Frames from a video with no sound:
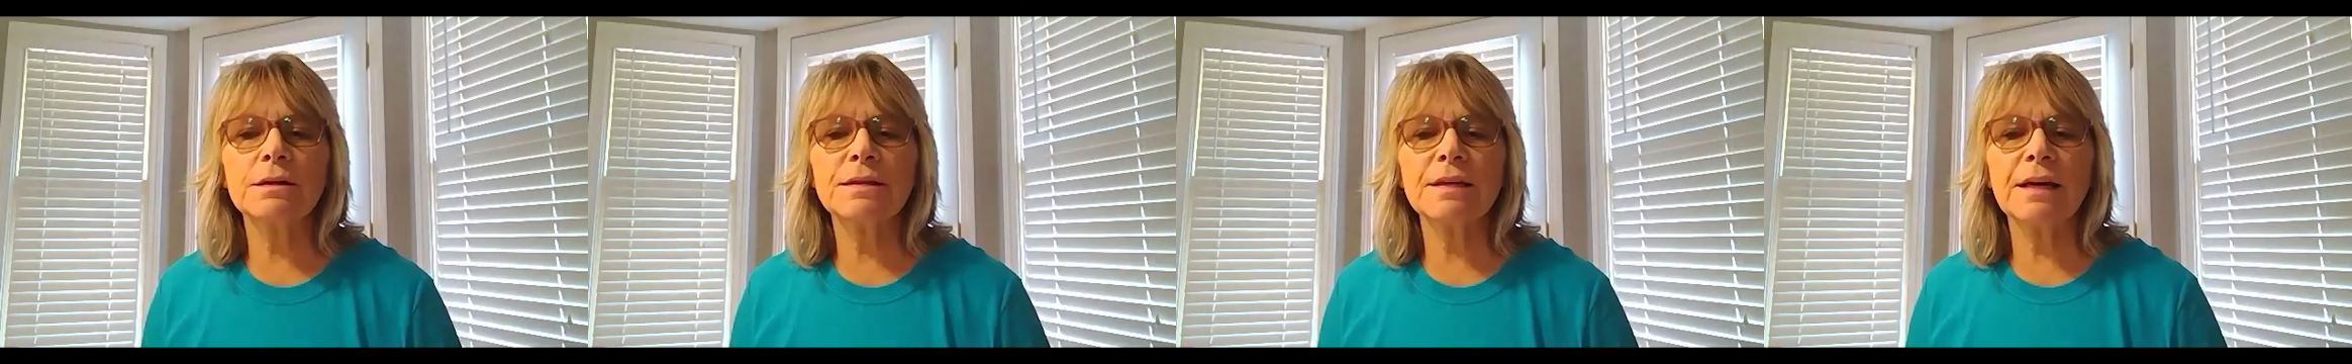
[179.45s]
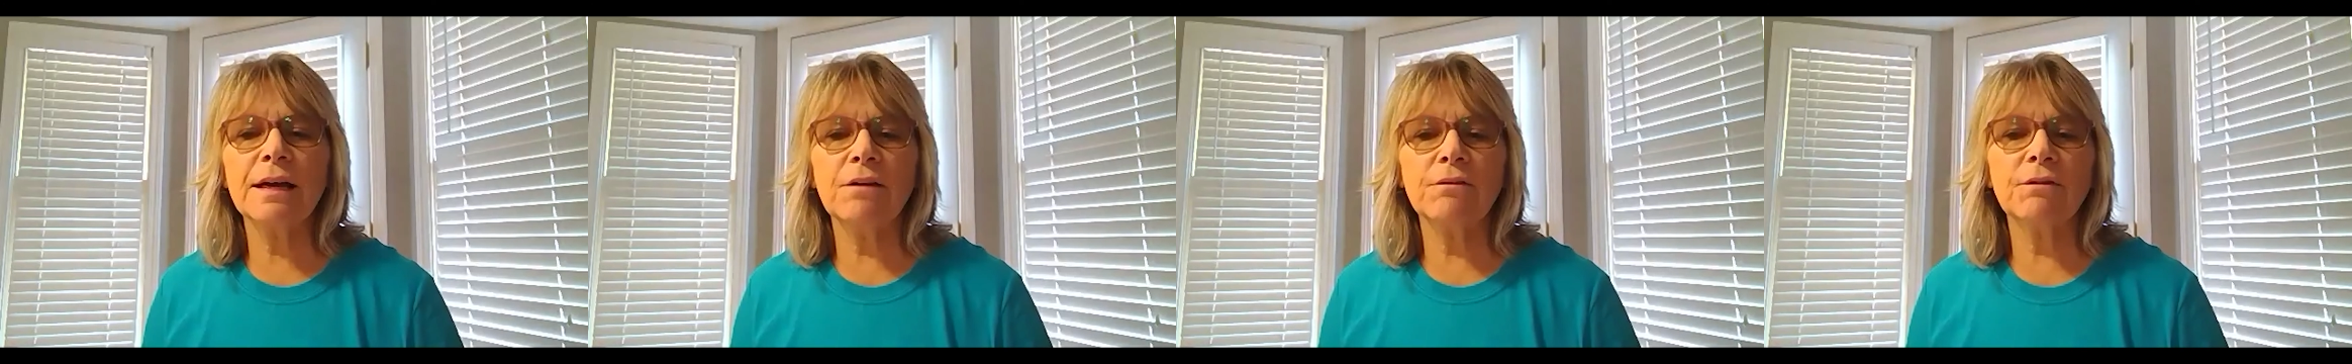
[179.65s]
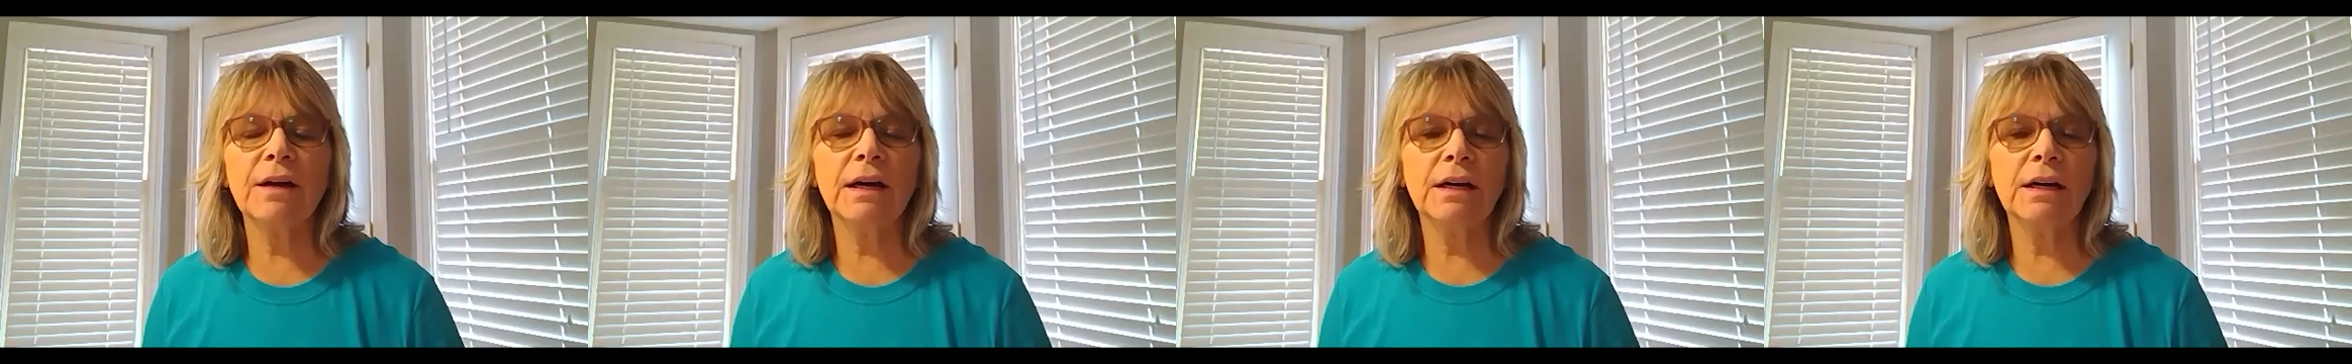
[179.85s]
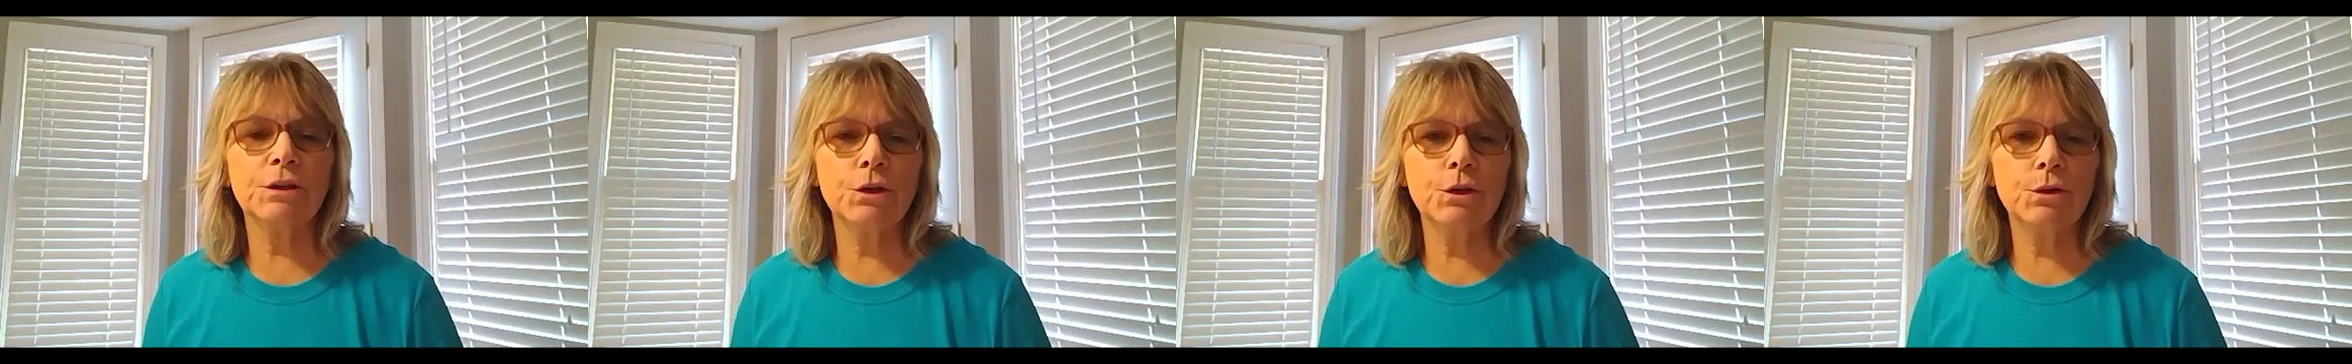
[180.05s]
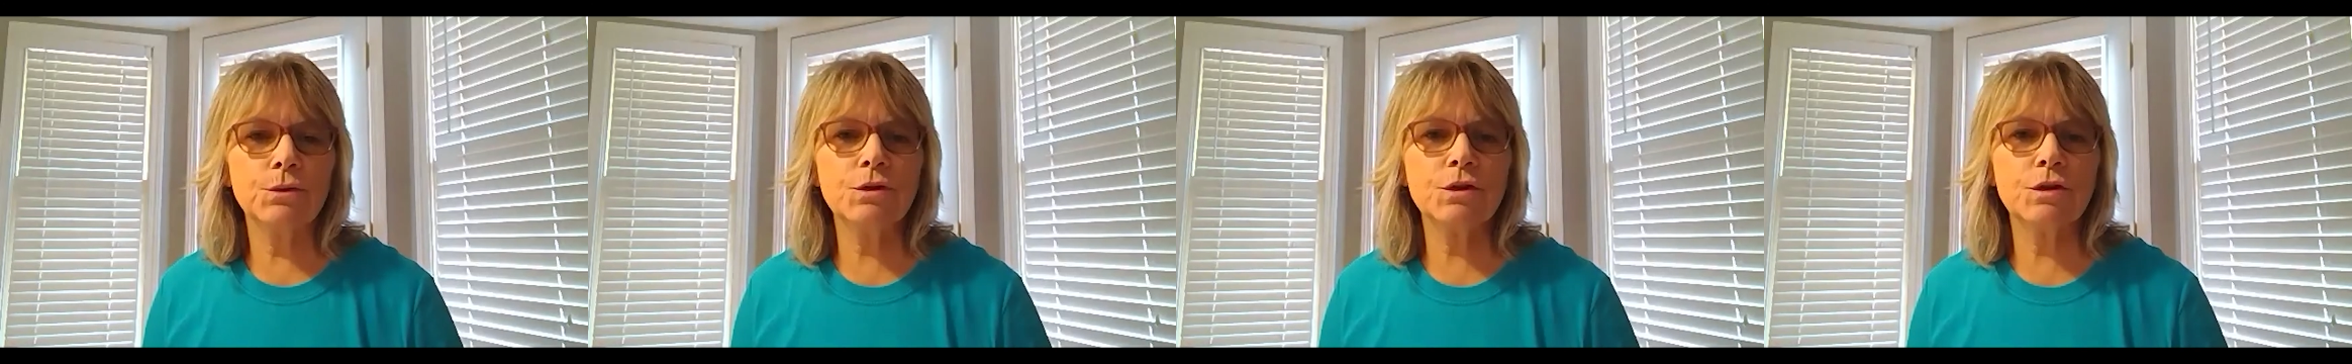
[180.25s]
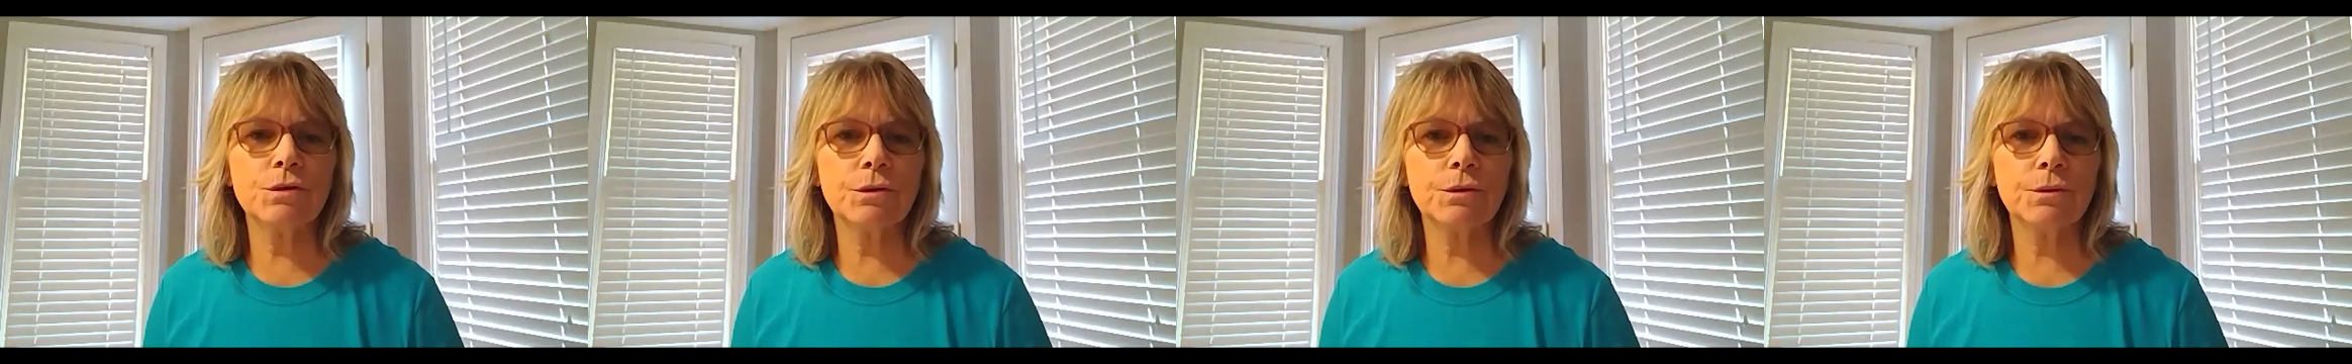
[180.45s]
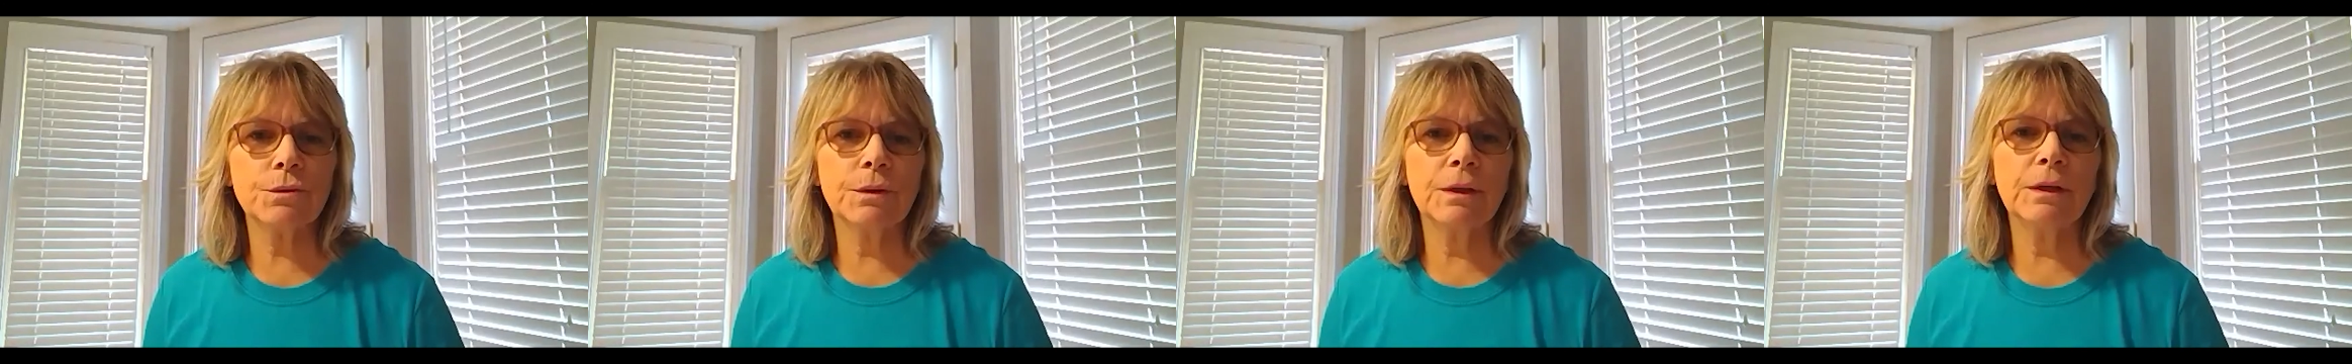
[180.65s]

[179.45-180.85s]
to have God use you